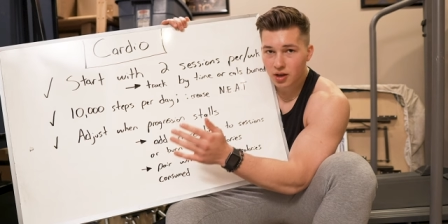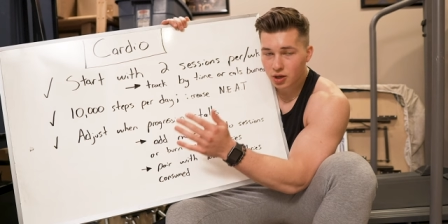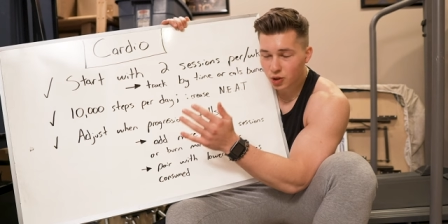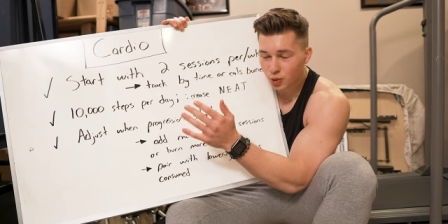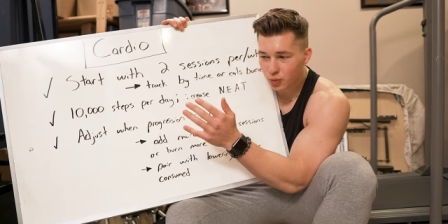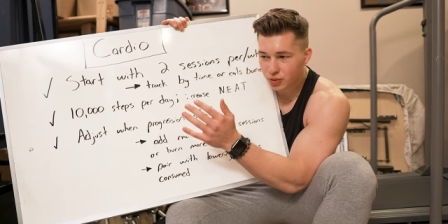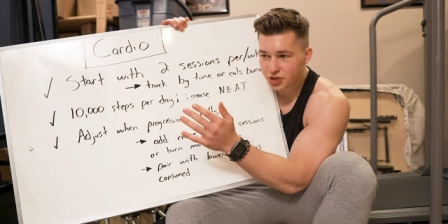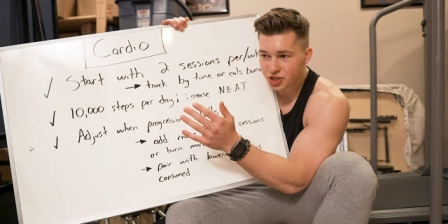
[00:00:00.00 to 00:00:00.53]

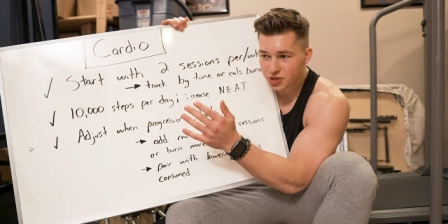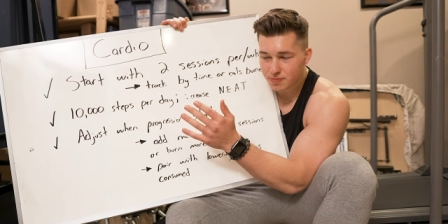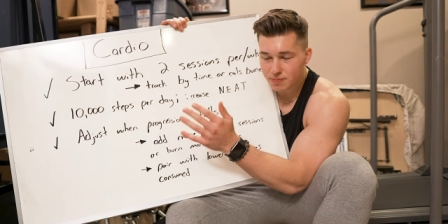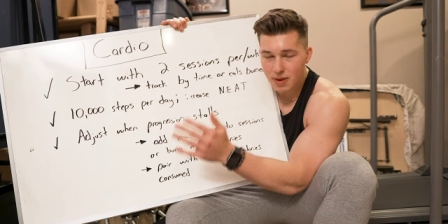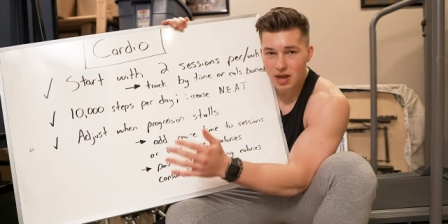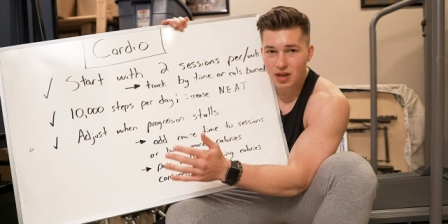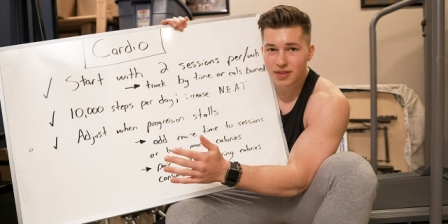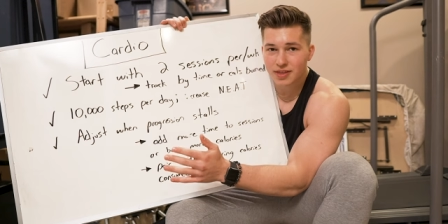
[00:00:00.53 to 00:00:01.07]
You will just
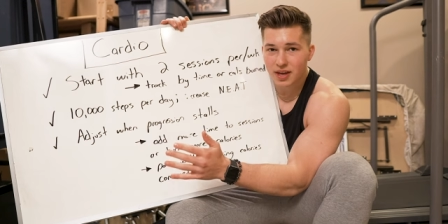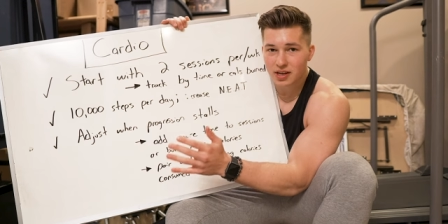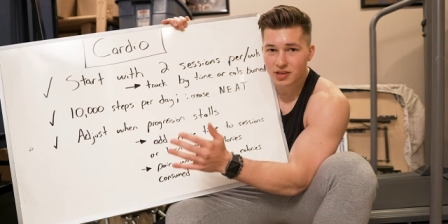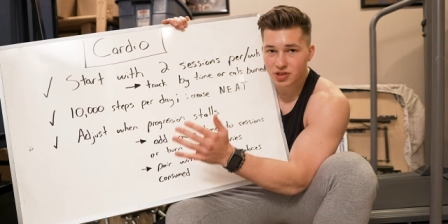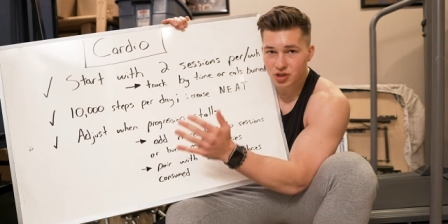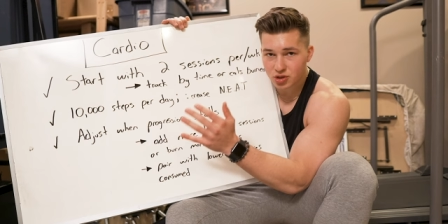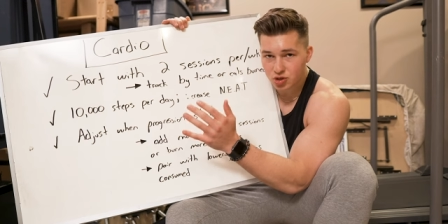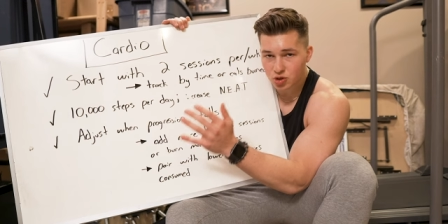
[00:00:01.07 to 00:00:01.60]
make
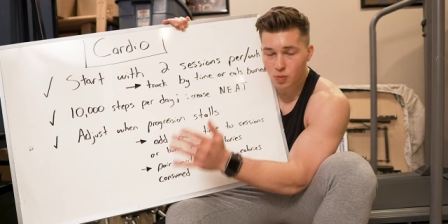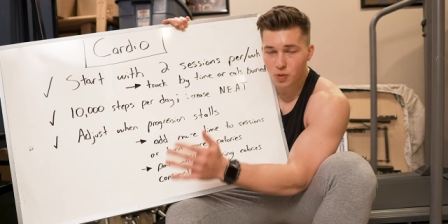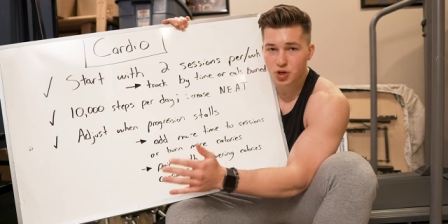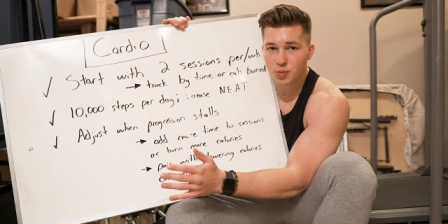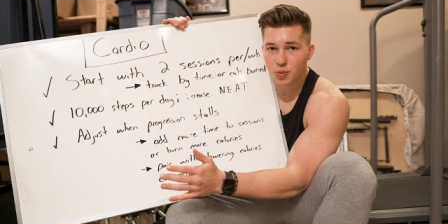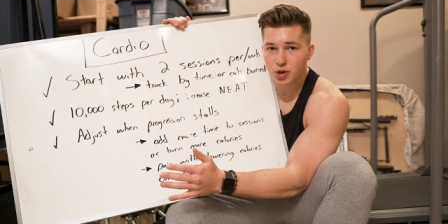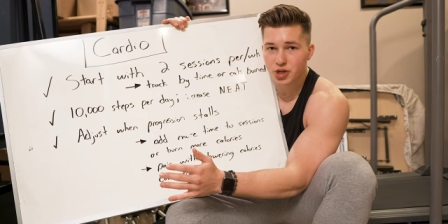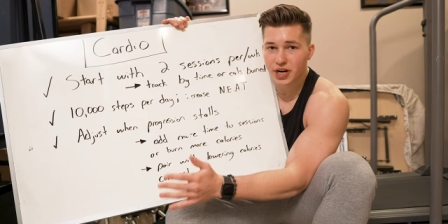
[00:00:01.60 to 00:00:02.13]
things so
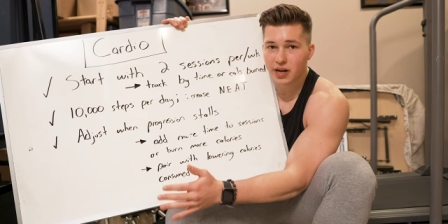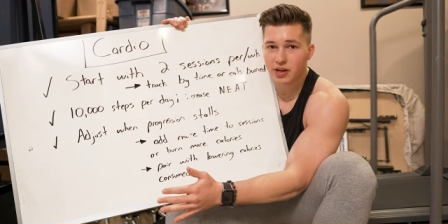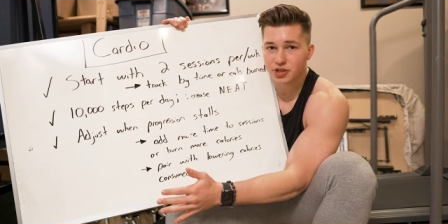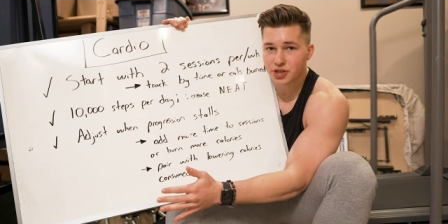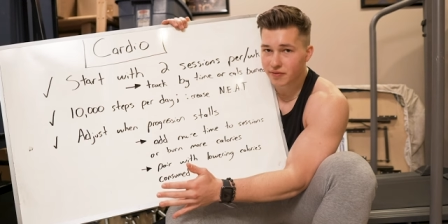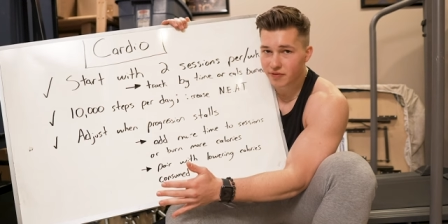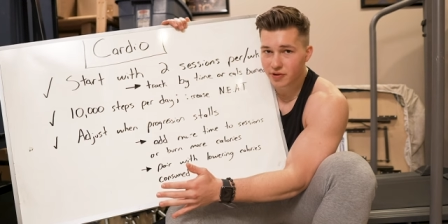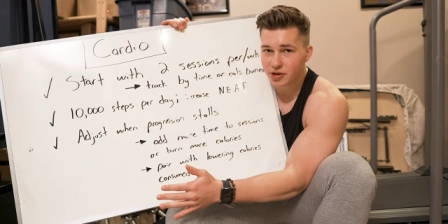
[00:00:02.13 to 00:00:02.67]
much more
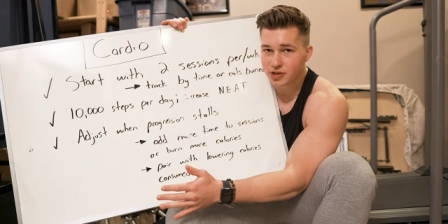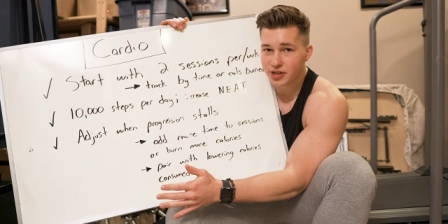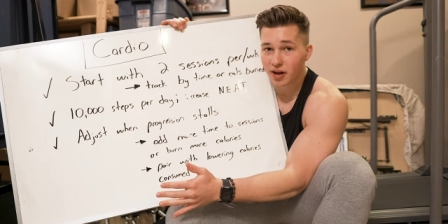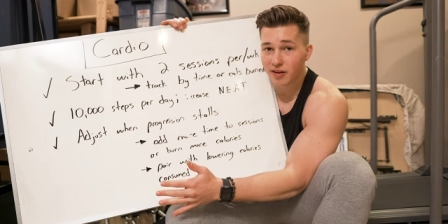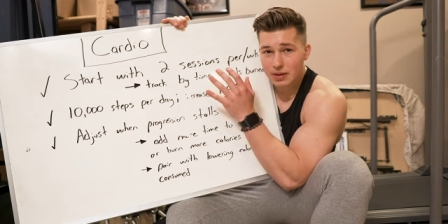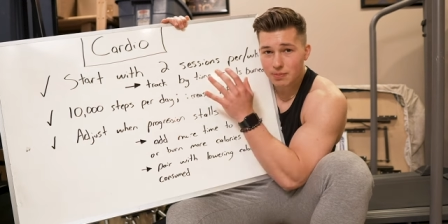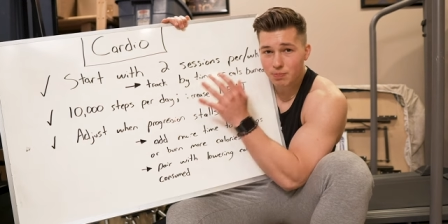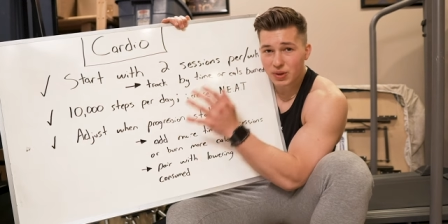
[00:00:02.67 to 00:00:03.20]
challenging for
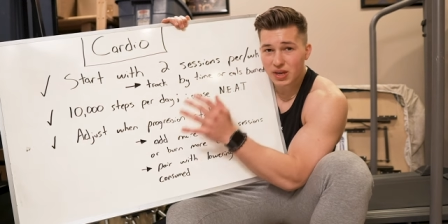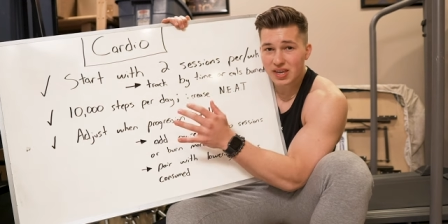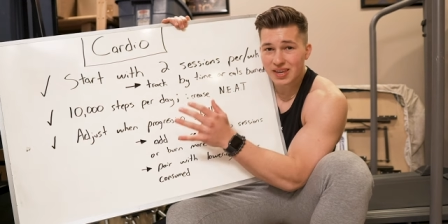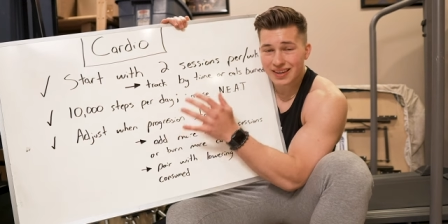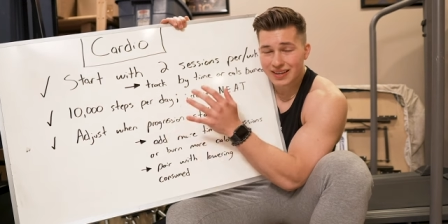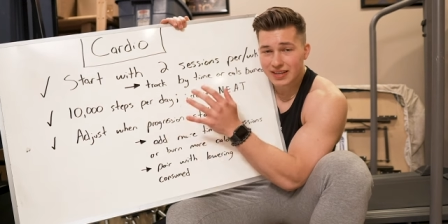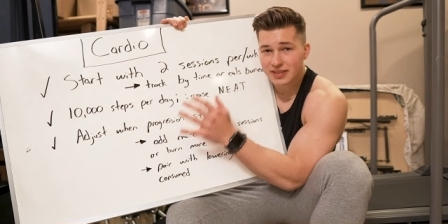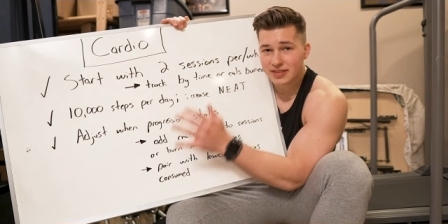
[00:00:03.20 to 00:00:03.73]
yourself and
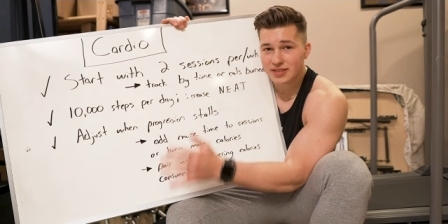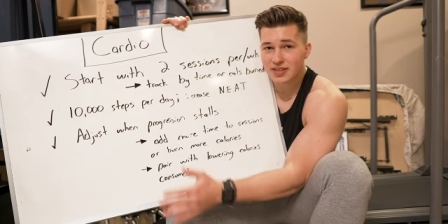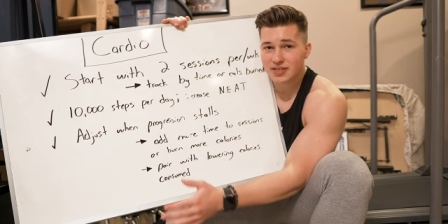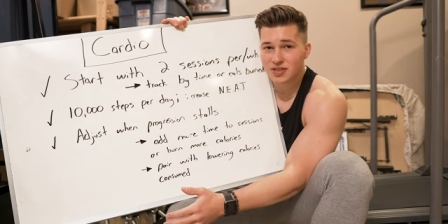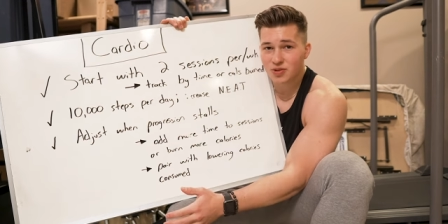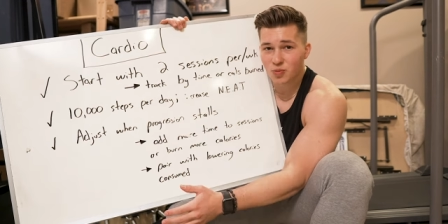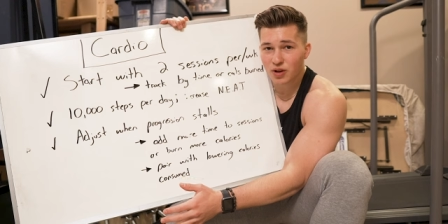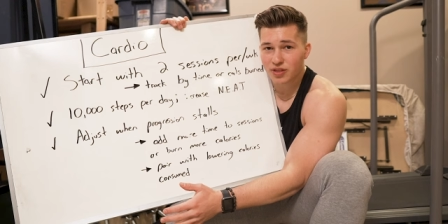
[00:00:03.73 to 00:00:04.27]
be
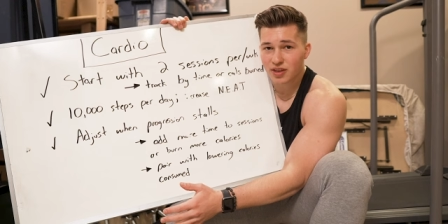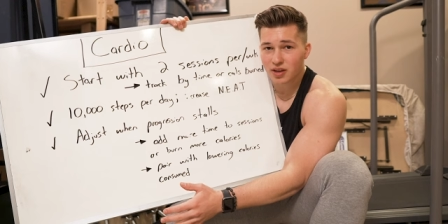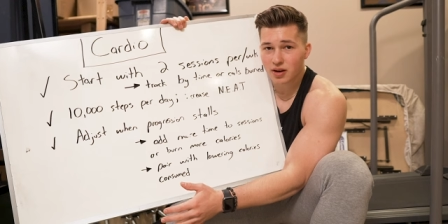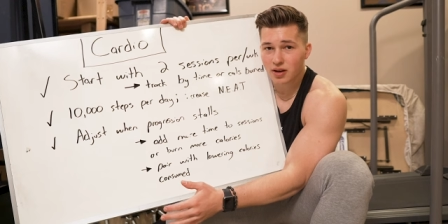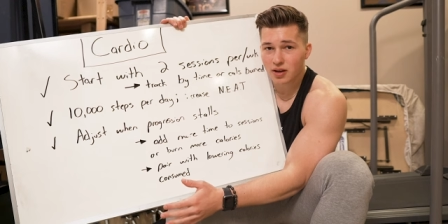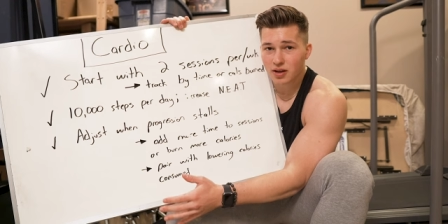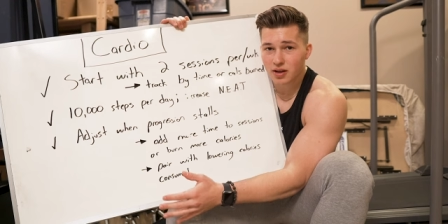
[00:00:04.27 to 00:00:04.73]
consistent with it